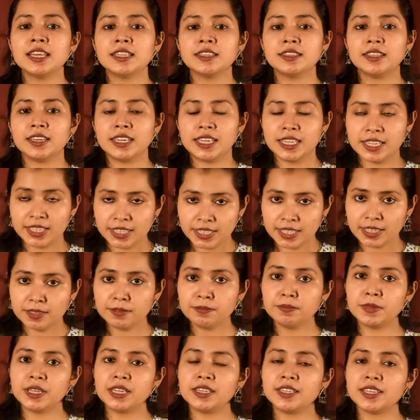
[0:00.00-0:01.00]
the
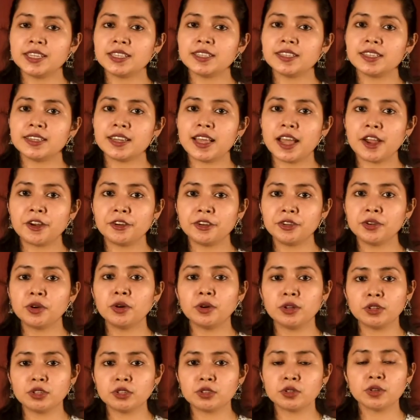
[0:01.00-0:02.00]
Indian media scenario
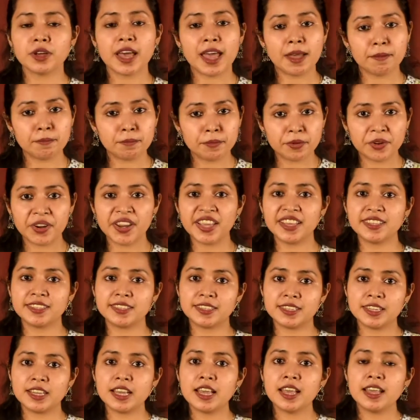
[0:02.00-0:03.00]
also
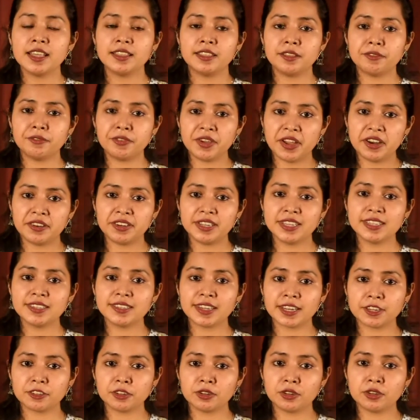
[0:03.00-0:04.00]
embraced the various
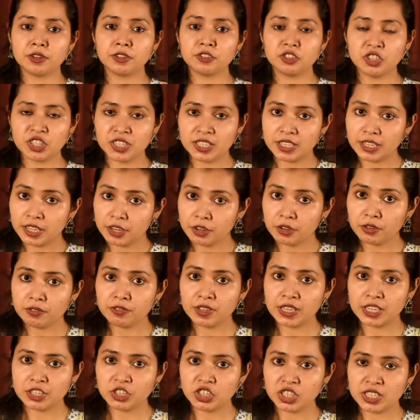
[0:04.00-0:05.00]
technological
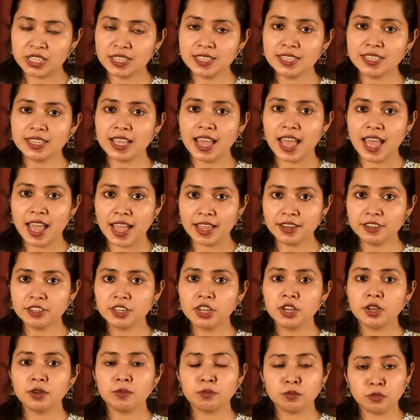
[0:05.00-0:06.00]
innovations and
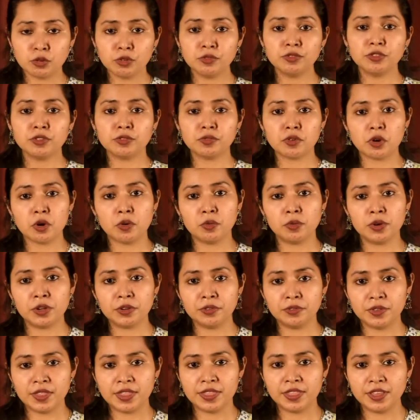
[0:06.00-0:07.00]
moved
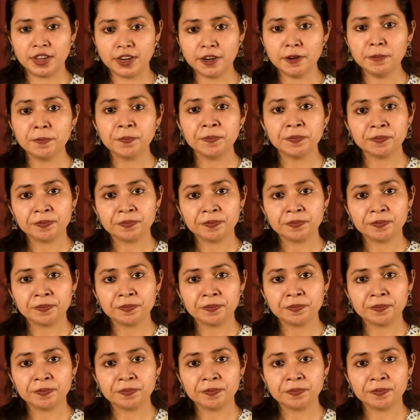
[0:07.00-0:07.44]
forward with their